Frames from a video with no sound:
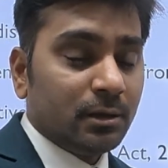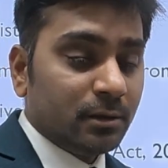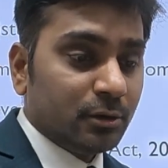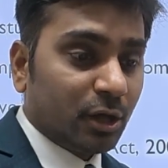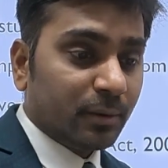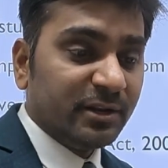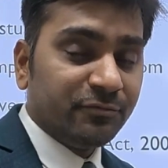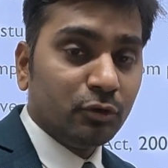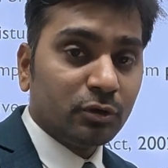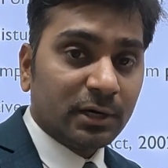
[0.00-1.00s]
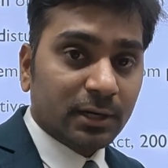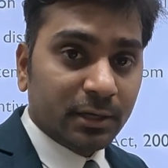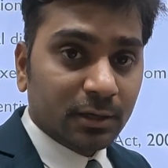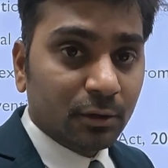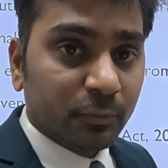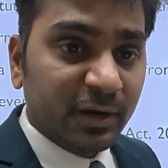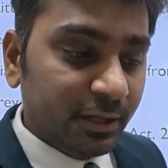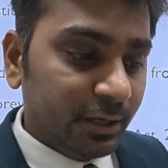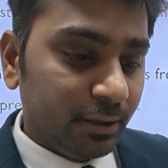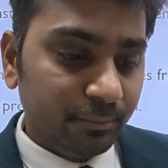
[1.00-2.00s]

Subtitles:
Normally, if you look at Article 20,